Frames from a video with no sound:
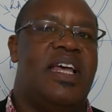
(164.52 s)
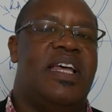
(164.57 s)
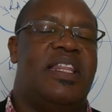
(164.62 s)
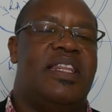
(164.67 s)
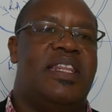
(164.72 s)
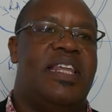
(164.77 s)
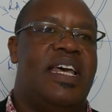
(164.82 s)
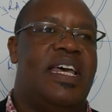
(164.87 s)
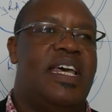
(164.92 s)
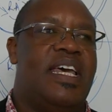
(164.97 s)

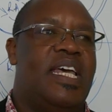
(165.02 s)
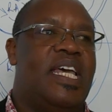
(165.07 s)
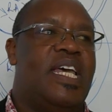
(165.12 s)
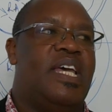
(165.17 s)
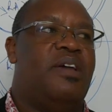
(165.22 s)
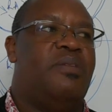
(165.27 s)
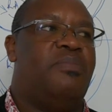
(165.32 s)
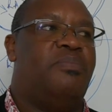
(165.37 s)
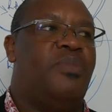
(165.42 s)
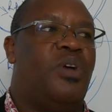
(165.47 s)

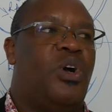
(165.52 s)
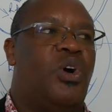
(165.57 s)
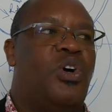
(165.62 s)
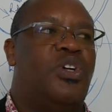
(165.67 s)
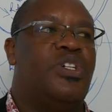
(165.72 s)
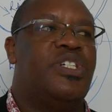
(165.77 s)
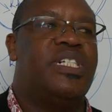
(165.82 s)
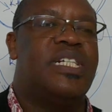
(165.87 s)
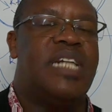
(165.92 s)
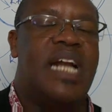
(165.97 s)
The
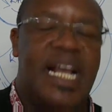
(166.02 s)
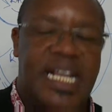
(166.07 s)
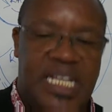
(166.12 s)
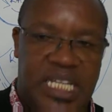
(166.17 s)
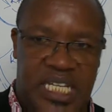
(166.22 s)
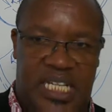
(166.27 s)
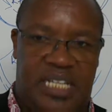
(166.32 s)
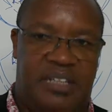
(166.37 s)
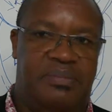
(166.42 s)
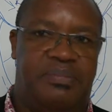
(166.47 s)

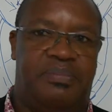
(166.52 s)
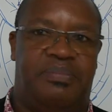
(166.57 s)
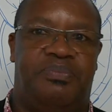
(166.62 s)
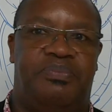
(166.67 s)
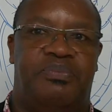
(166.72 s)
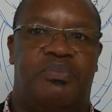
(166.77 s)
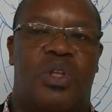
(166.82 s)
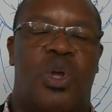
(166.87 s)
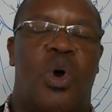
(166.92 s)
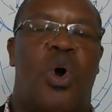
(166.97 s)
contraction
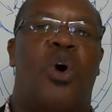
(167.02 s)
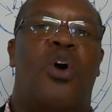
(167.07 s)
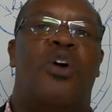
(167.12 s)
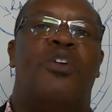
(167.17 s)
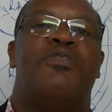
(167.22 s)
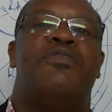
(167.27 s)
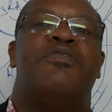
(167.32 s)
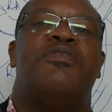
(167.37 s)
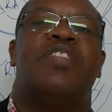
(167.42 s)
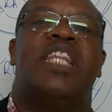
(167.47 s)

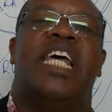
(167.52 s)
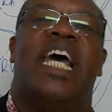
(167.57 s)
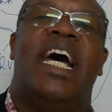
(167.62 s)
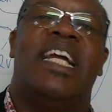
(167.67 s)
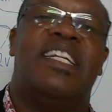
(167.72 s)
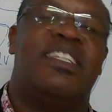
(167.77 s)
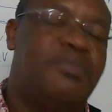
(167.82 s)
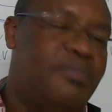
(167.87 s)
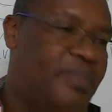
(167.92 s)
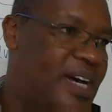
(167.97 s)
of the
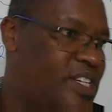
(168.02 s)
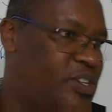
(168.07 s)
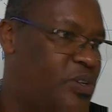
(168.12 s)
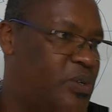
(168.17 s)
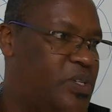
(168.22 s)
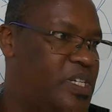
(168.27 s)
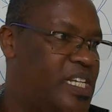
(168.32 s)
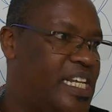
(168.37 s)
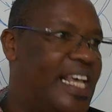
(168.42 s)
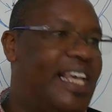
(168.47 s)
heart
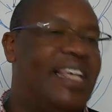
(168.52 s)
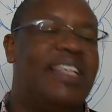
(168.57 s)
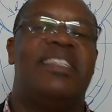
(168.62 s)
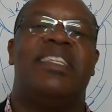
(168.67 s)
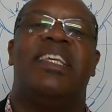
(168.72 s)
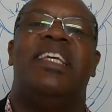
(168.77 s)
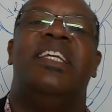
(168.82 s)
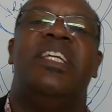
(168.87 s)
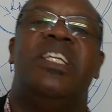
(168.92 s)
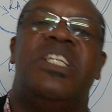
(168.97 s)
muscles
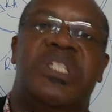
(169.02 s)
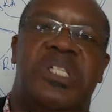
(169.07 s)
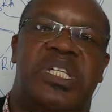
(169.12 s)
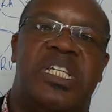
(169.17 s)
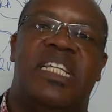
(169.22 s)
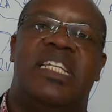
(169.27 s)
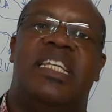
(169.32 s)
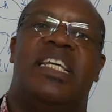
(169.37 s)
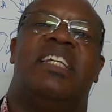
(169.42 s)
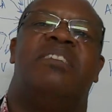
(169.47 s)
is
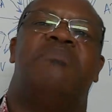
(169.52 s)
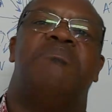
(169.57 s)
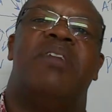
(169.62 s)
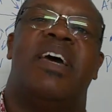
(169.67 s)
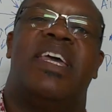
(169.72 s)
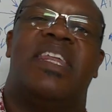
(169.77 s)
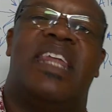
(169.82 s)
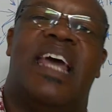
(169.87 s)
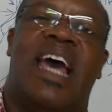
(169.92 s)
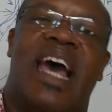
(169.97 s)
initiated
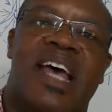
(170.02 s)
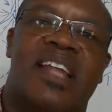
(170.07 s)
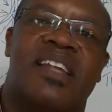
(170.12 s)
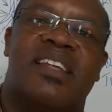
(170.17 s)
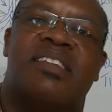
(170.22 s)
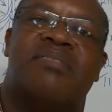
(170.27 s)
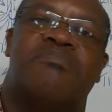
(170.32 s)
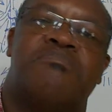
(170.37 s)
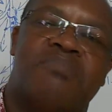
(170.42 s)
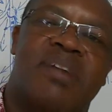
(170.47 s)
by the
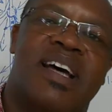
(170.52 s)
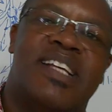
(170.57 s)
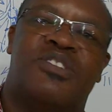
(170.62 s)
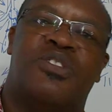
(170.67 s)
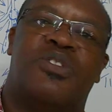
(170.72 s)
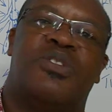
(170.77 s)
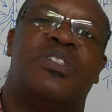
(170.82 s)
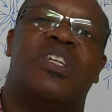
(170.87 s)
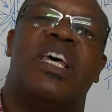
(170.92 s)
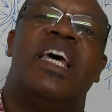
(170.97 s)
heart
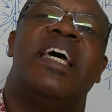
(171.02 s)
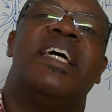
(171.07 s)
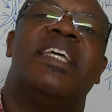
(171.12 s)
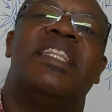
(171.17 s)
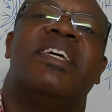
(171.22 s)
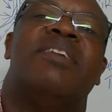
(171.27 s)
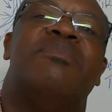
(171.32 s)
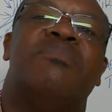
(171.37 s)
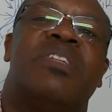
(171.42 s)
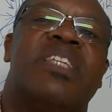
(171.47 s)
muscles
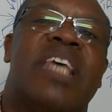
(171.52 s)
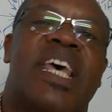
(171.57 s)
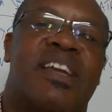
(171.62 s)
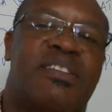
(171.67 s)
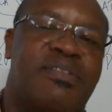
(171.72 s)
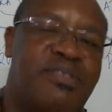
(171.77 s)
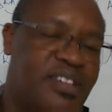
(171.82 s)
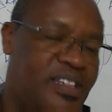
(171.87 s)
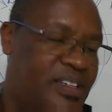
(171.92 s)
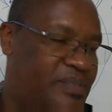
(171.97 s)

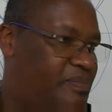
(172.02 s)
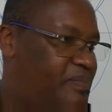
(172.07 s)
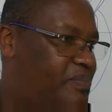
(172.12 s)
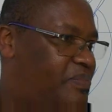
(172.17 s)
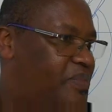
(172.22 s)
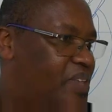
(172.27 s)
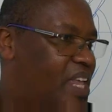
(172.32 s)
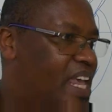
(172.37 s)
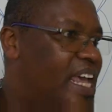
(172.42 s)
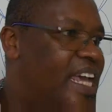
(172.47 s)

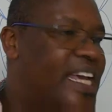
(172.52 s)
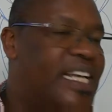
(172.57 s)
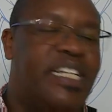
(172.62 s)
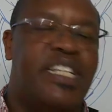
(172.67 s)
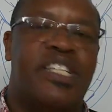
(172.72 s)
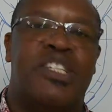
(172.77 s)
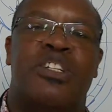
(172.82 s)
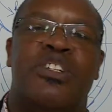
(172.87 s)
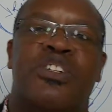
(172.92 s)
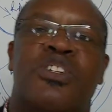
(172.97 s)
themselves. It
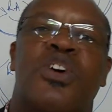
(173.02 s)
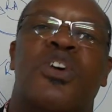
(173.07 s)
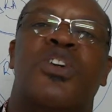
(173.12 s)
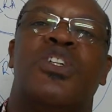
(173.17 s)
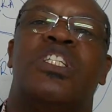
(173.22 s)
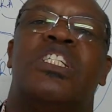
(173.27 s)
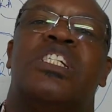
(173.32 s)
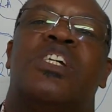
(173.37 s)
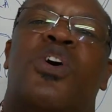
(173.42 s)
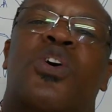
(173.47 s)
is
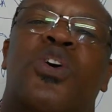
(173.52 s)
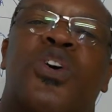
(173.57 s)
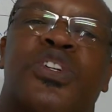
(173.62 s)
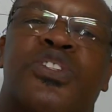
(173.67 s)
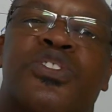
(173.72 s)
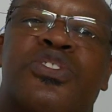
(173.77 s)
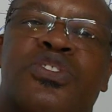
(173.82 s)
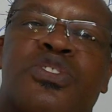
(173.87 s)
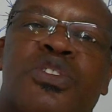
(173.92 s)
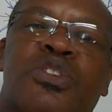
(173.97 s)
not
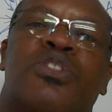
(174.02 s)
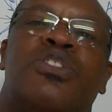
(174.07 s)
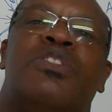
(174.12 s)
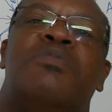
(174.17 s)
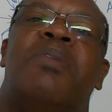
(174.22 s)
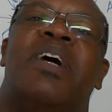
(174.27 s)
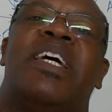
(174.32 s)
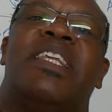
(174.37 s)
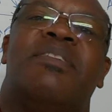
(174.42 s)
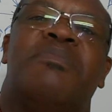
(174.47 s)
controlled
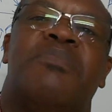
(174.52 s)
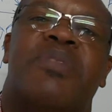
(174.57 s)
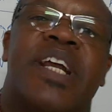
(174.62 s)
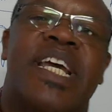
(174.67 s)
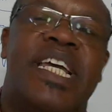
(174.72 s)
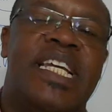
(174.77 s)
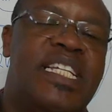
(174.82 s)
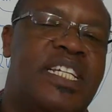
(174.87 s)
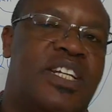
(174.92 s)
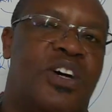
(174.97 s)
by the
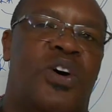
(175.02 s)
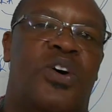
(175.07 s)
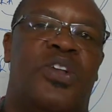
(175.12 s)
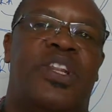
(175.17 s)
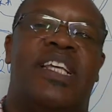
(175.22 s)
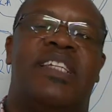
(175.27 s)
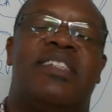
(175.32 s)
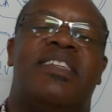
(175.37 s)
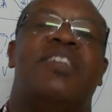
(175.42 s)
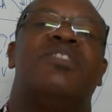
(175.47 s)
brain or
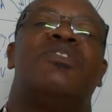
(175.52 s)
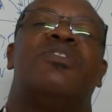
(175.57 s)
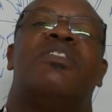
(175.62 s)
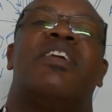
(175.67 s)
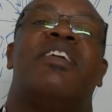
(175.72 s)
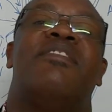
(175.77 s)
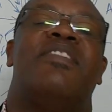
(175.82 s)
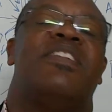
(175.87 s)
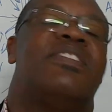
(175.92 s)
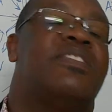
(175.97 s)
the central
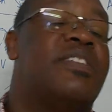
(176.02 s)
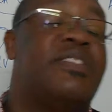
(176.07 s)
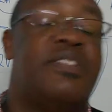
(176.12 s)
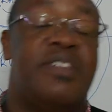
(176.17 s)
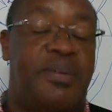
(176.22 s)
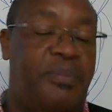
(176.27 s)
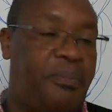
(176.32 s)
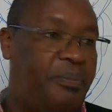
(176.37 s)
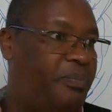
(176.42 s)
nervous system.